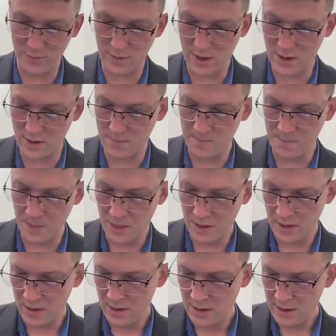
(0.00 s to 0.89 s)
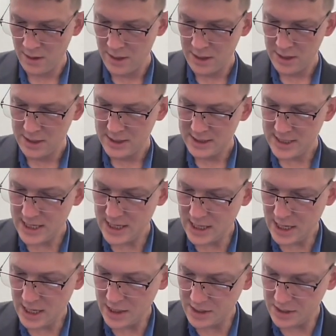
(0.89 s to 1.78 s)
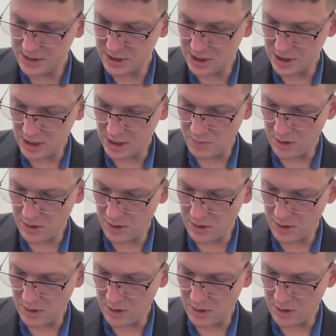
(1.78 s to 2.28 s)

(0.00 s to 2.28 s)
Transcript: there. Secant is just going to be